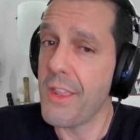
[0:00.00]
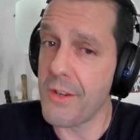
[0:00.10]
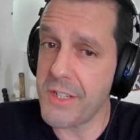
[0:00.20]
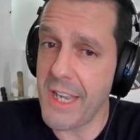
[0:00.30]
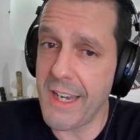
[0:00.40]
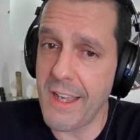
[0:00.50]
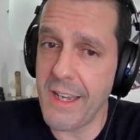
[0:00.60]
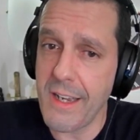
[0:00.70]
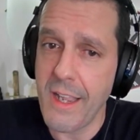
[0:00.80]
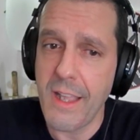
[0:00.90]
Thursday
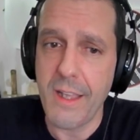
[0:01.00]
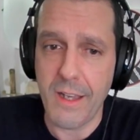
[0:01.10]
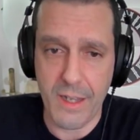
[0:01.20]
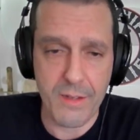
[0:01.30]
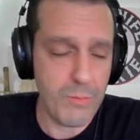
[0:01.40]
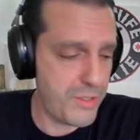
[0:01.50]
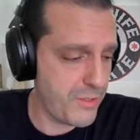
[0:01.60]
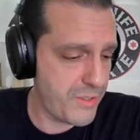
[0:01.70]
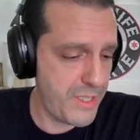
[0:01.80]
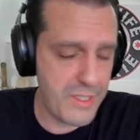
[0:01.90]
night, uh,
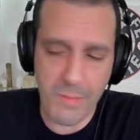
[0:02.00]
which you'll see